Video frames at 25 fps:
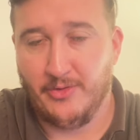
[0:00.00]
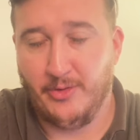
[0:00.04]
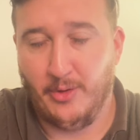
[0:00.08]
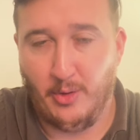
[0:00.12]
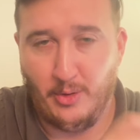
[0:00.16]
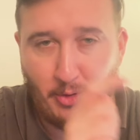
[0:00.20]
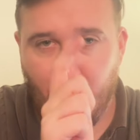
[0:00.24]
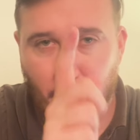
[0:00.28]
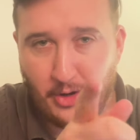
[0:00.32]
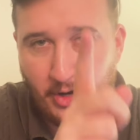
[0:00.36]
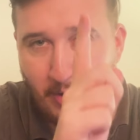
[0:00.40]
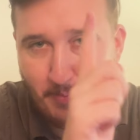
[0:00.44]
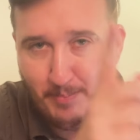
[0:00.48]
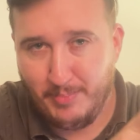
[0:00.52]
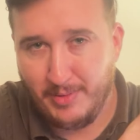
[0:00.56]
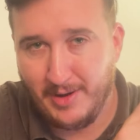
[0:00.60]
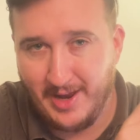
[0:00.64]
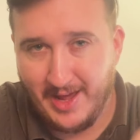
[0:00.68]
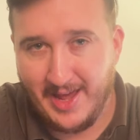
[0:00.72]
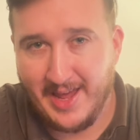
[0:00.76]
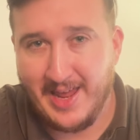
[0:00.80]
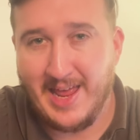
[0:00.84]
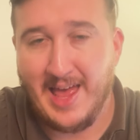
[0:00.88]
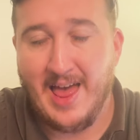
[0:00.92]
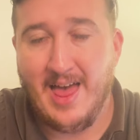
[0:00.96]
So I'm going to
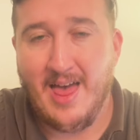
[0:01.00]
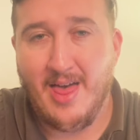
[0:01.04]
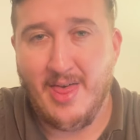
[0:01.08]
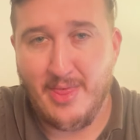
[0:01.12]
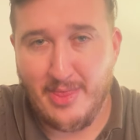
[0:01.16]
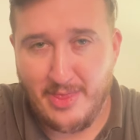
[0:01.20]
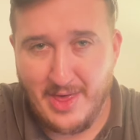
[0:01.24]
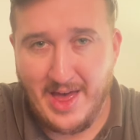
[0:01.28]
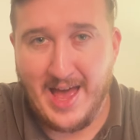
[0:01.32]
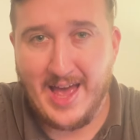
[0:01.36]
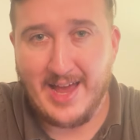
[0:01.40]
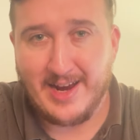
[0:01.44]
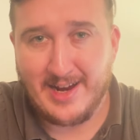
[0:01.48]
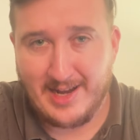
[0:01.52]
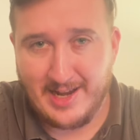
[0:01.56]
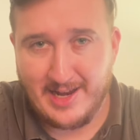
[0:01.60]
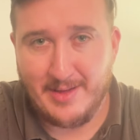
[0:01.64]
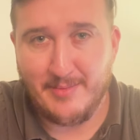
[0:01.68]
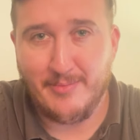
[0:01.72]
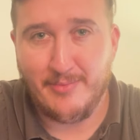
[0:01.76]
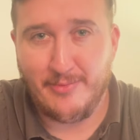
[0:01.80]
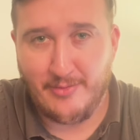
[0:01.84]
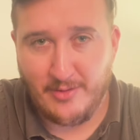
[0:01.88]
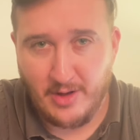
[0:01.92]
play that clip